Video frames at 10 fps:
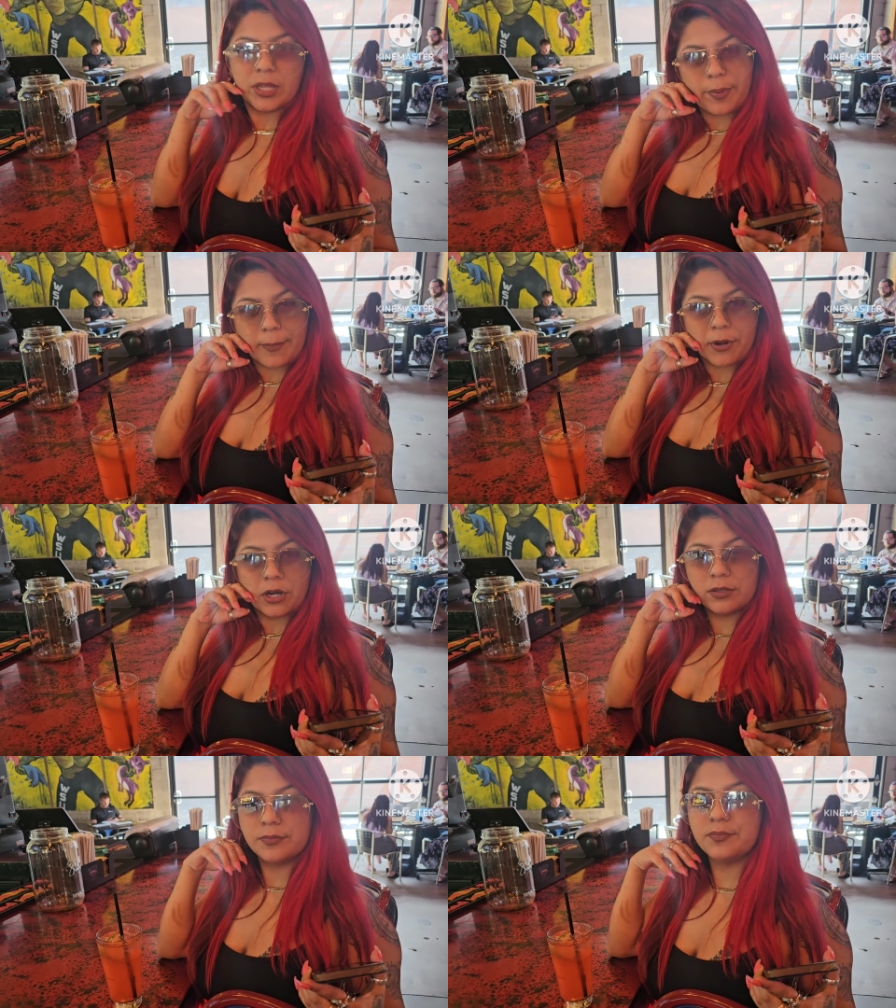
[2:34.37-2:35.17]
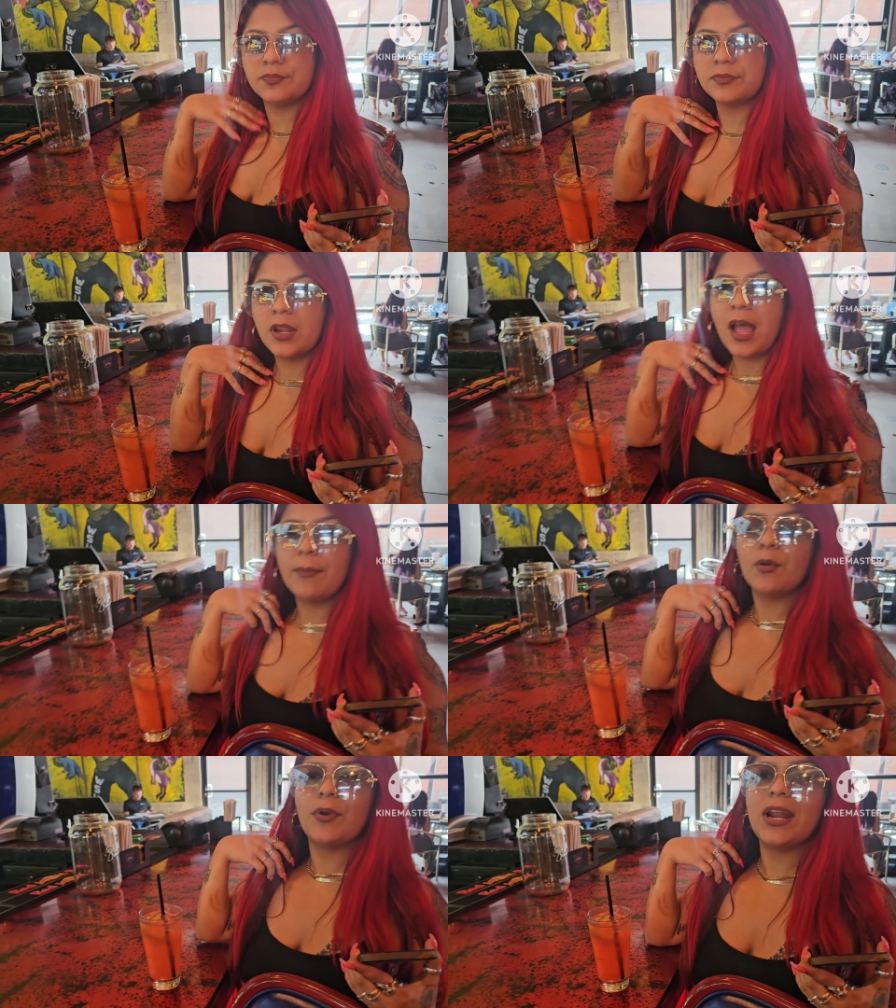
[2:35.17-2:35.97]
chili pepper.
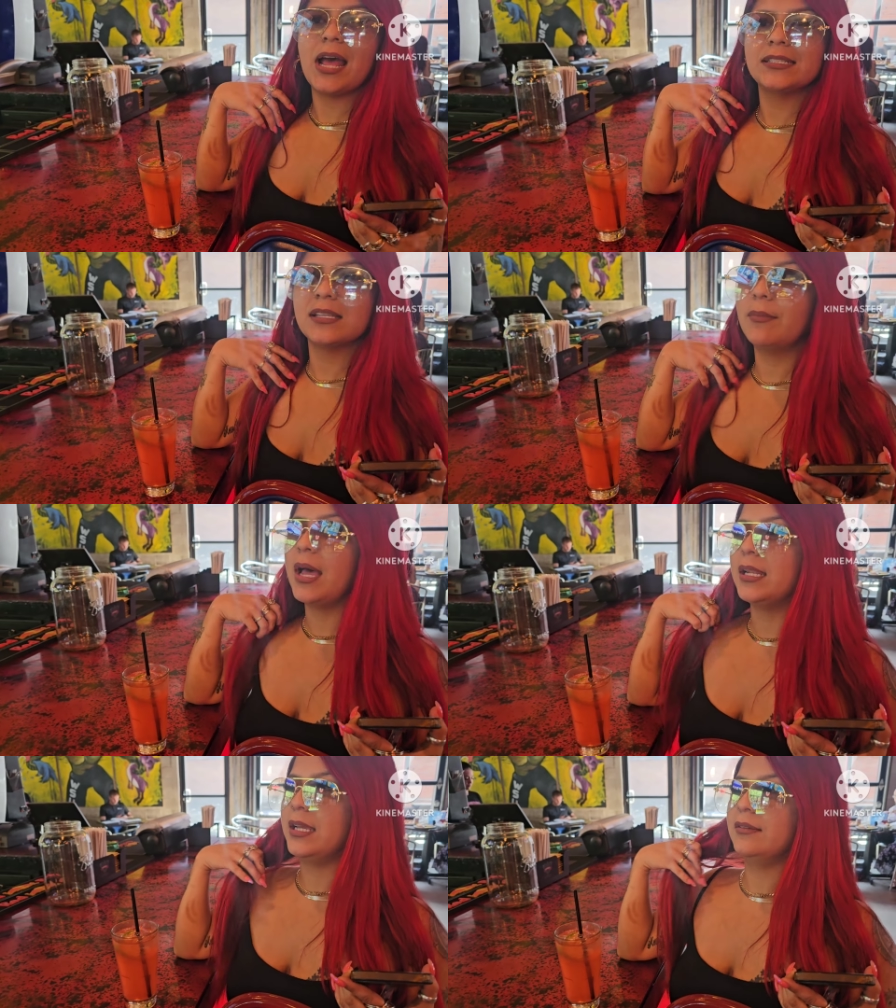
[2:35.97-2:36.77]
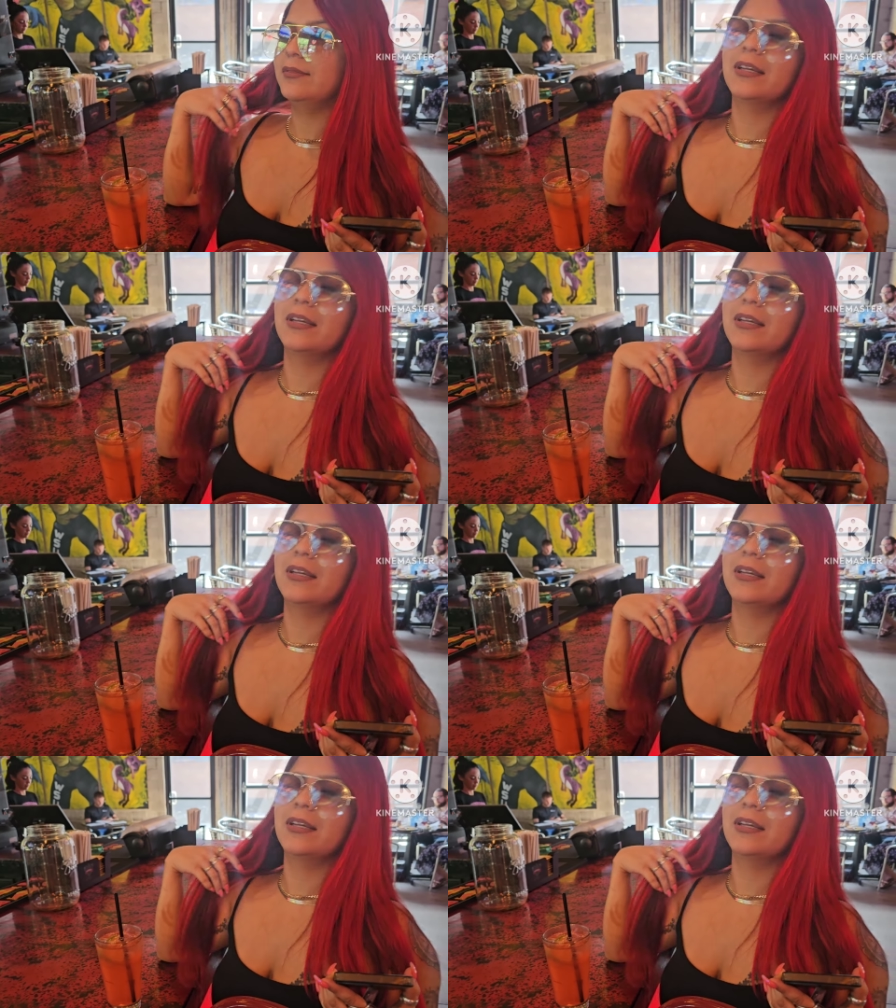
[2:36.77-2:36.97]
I'm a red hot tamale.